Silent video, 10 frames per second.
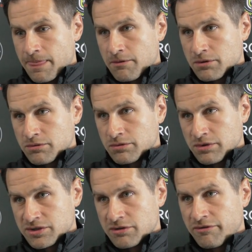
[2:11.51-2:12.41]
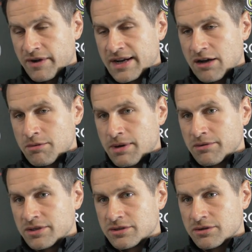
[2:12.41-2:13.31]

we'll soon find out about it.